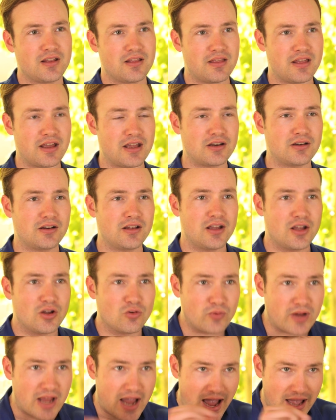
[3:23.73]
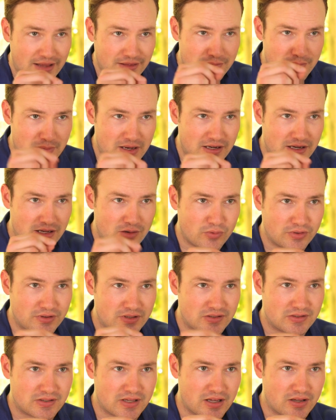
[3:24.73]
Then we add the media with
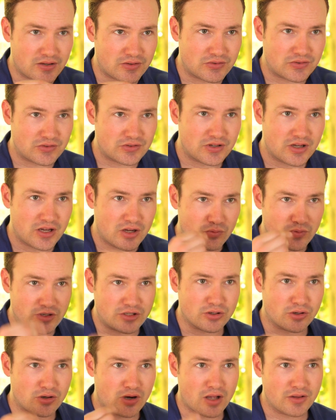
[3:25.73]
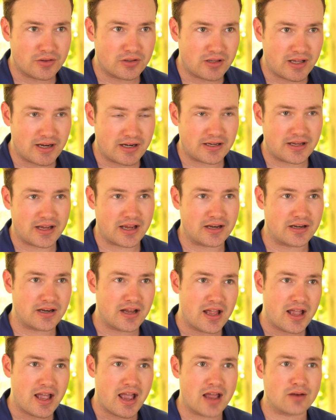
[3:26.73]
the cells, we turn on the light
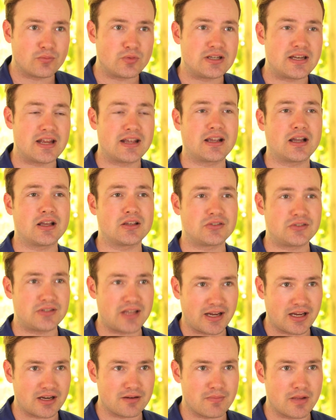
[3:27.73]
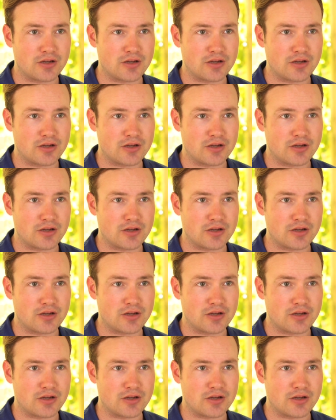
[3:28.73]
again, and we take a second